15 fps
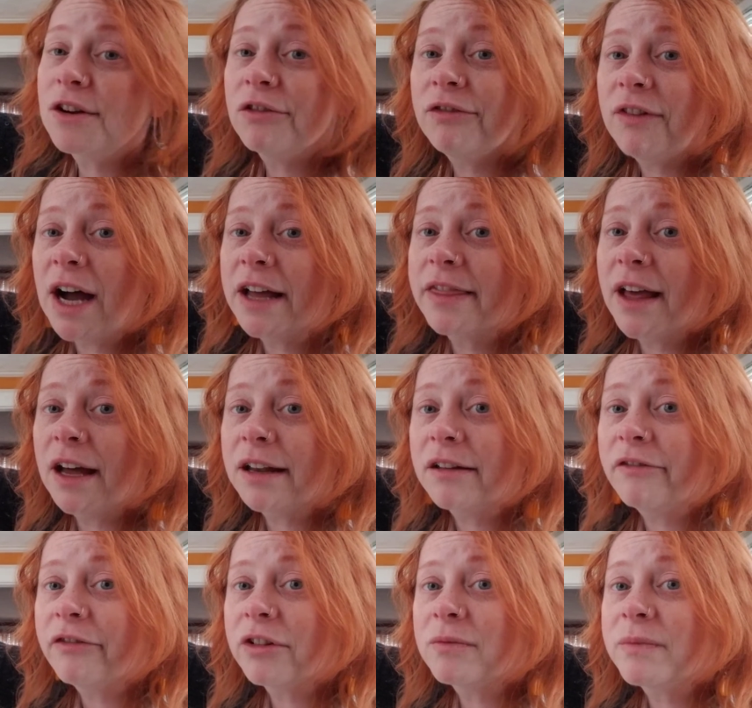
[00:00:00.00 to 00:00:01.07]
find that
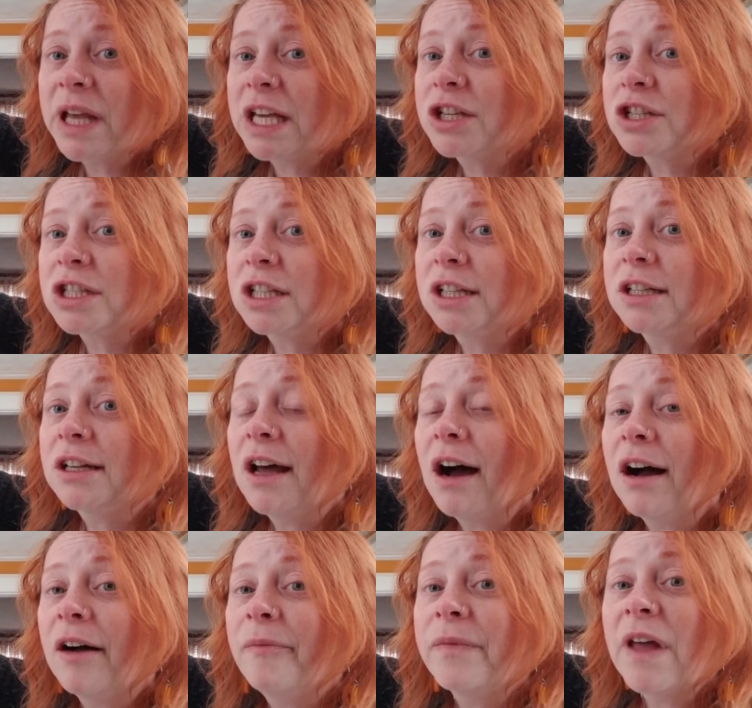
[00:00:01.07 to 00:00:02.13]
information
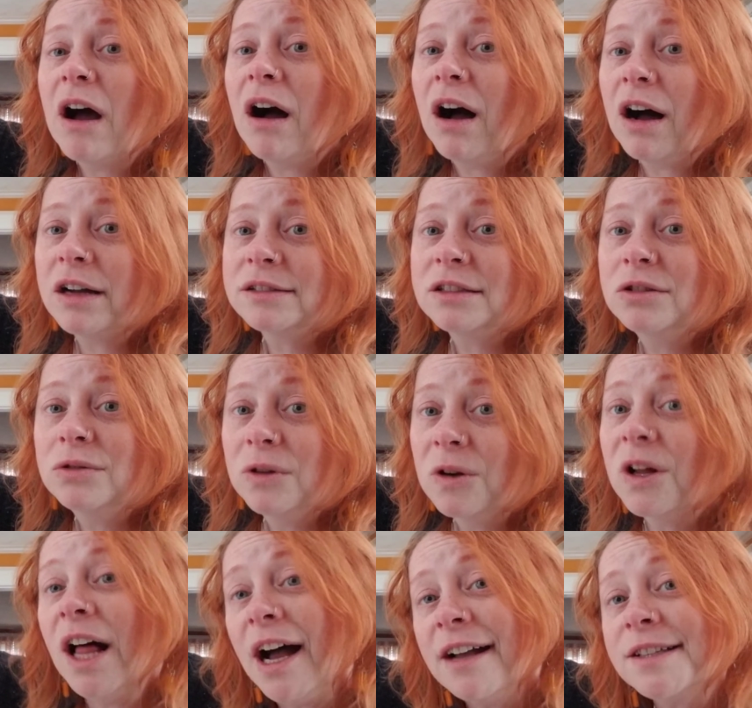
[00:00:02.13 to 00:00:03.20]
on Google
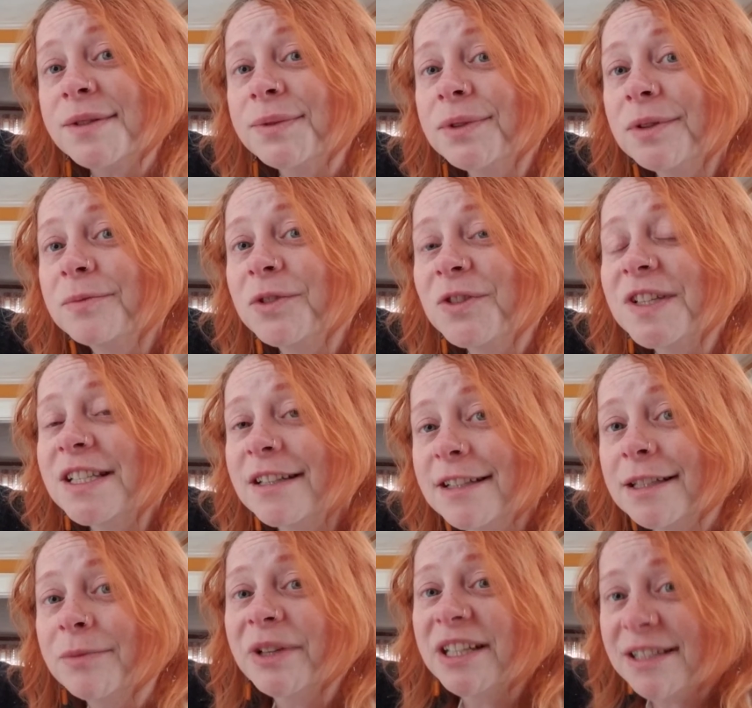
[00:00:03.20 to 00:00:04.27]
Classroom. You'll see
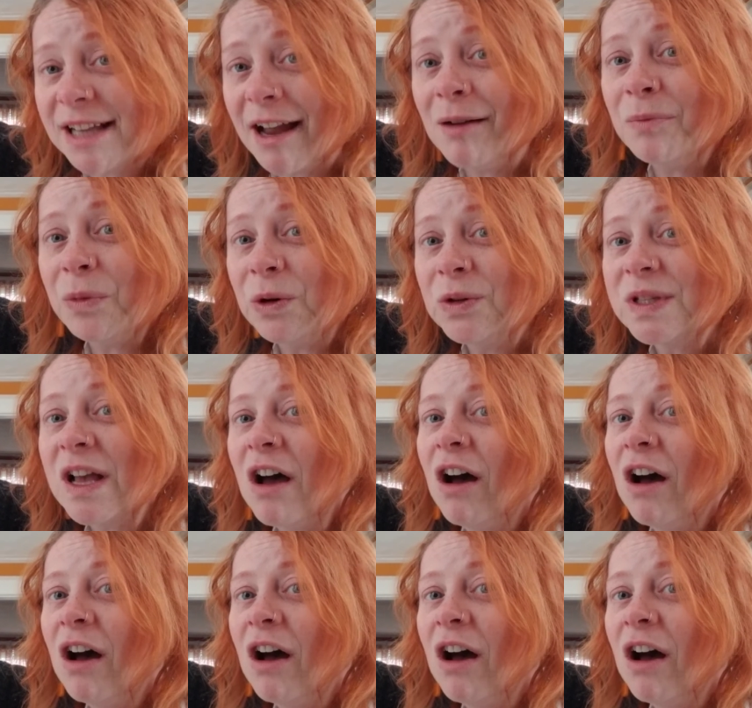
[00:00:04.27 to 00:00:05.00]
some examples.